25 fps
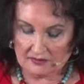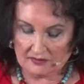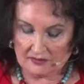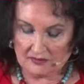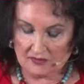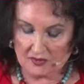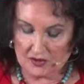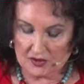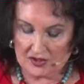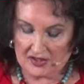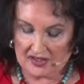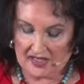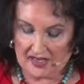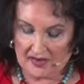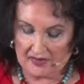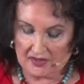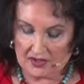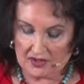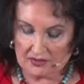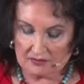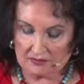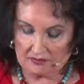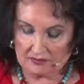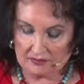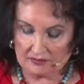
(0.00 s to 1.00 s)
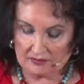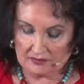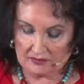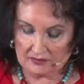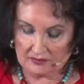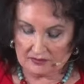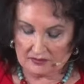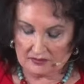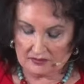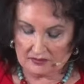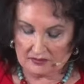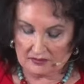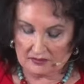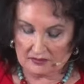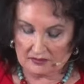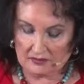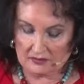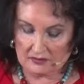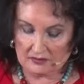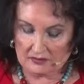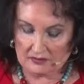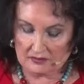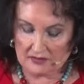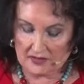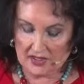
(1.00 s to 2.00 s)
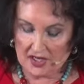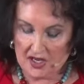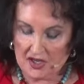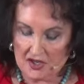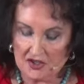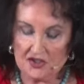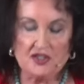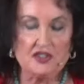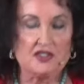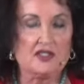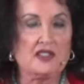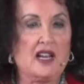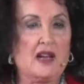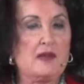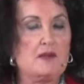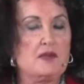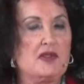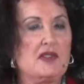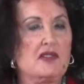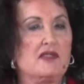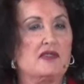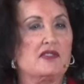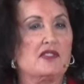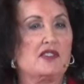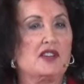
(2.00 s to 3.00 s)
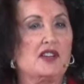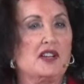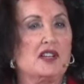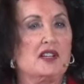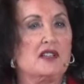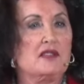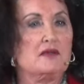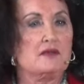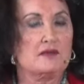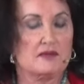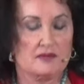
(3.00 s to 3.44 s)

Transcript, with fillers: Verse 7 He shall not be afraid